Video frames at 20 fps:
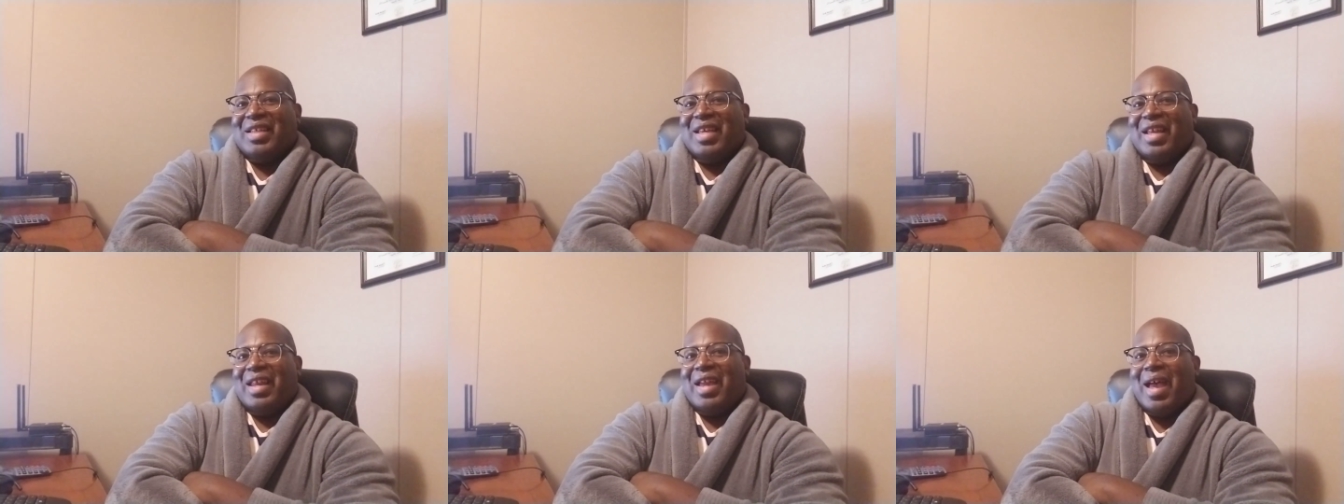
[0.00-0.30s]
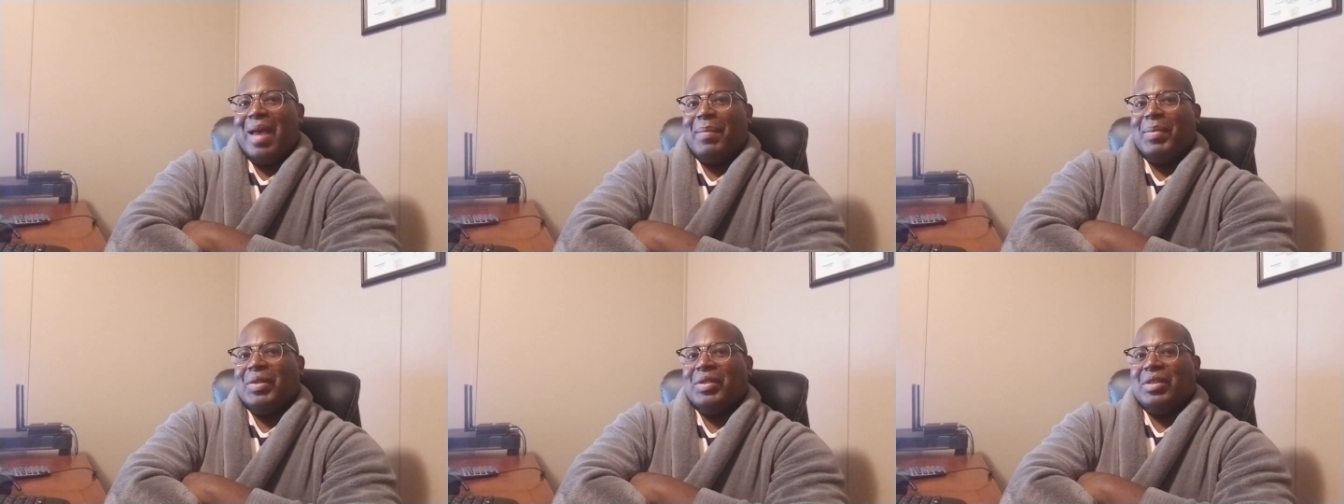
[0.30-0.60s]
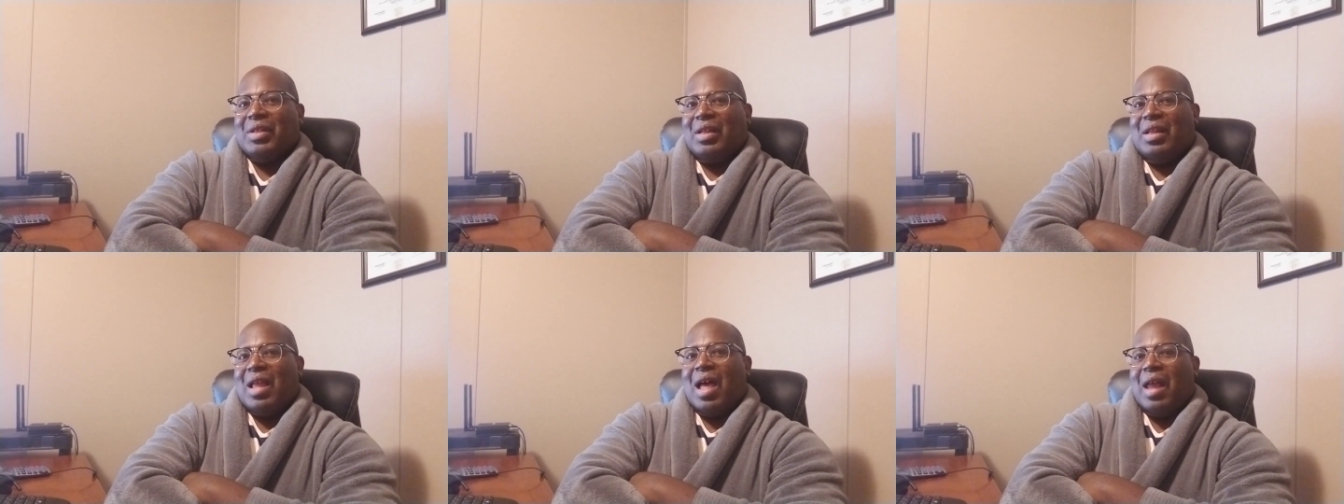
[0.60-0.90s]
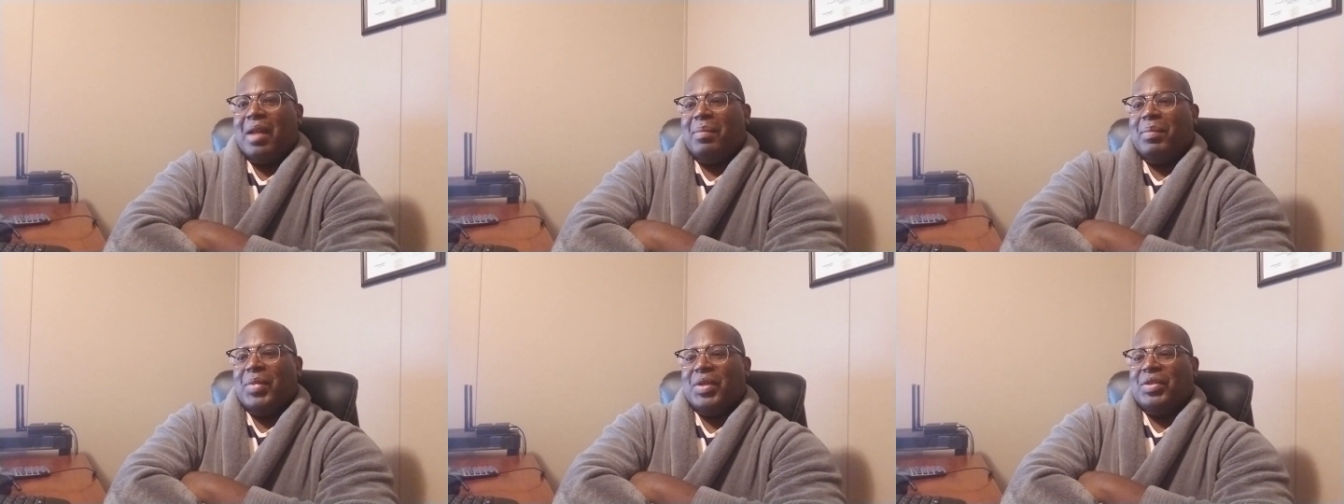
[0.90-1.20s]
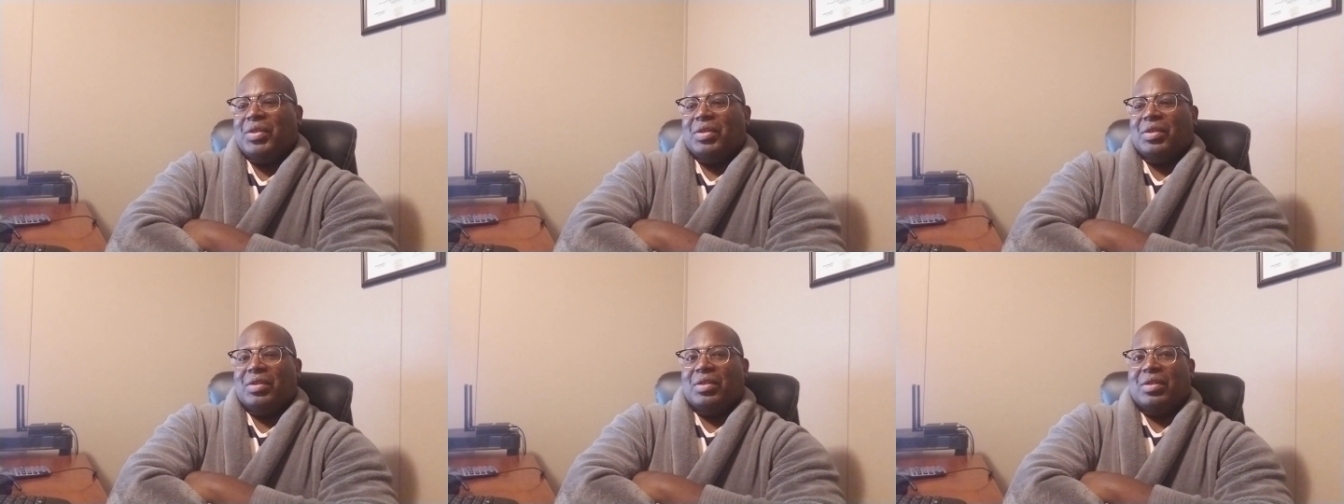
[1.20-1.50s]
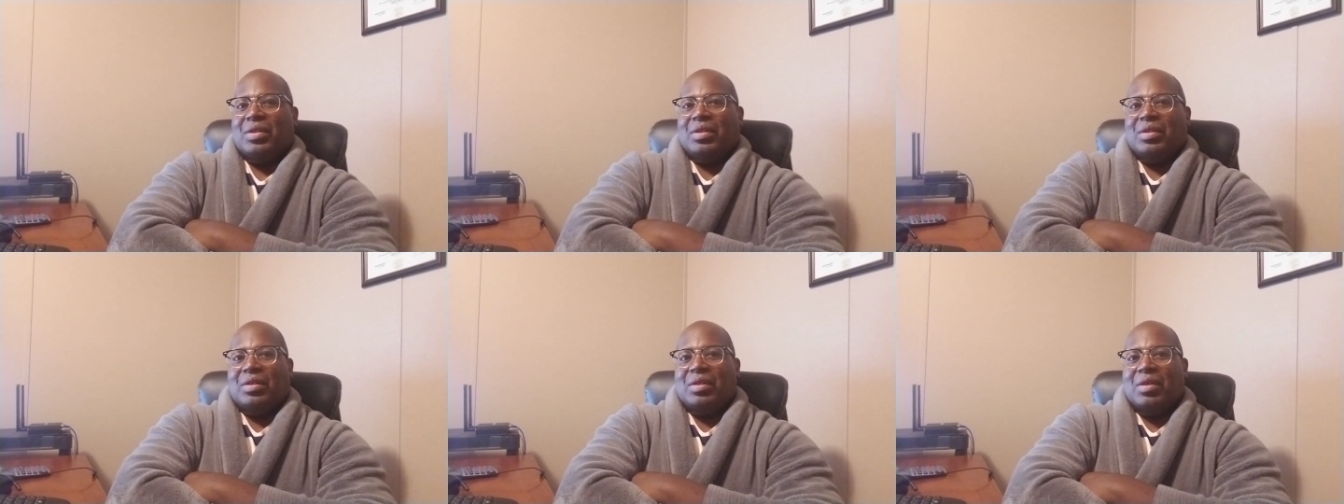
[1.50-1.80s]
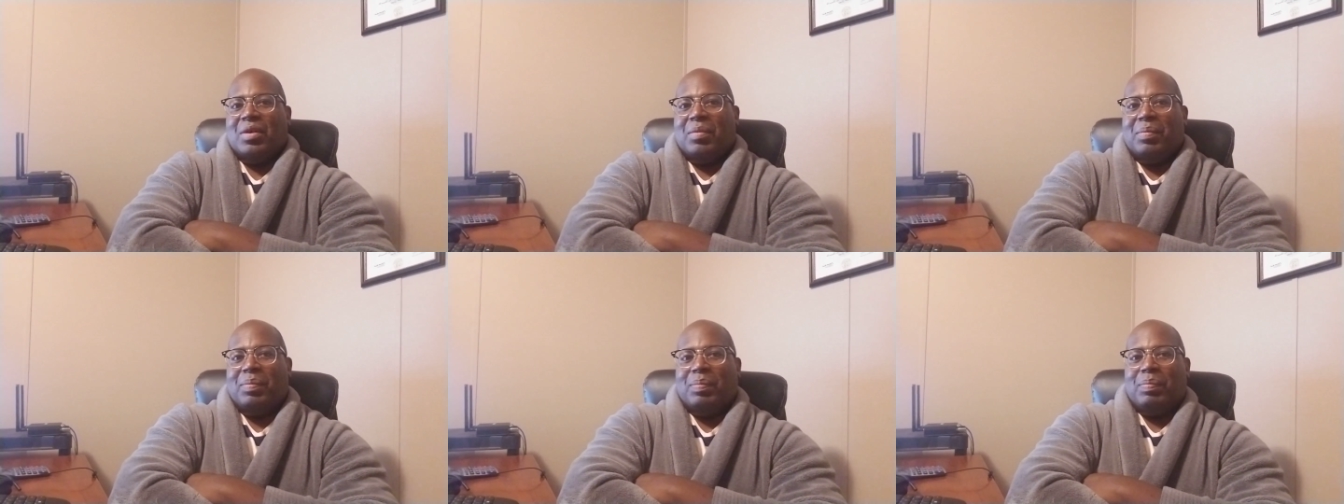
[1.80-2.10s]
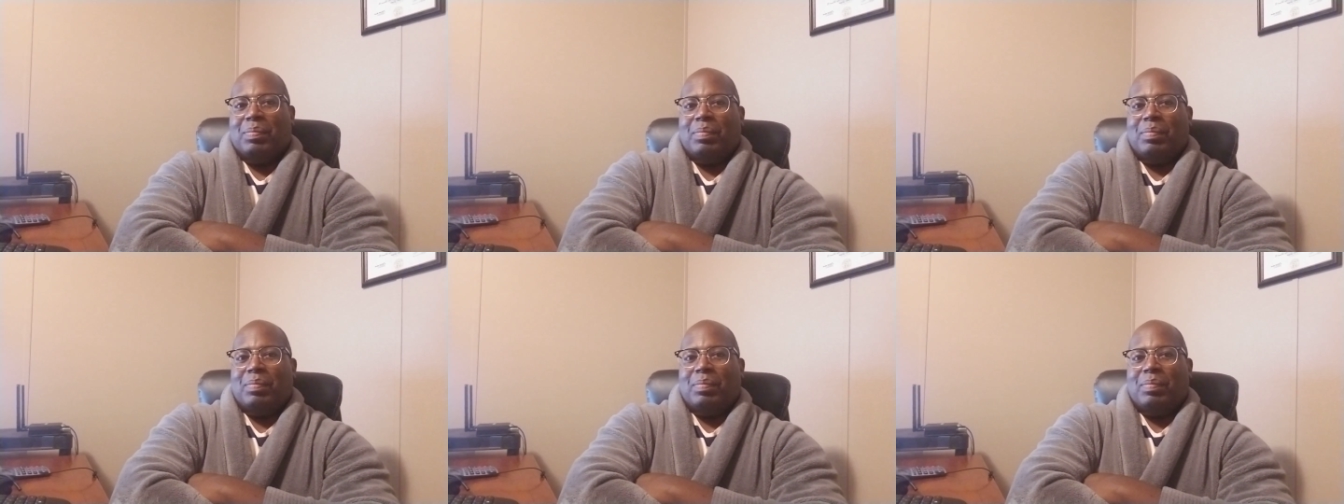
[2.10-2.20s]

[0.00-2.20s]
That happens in a lot of businesses. You know,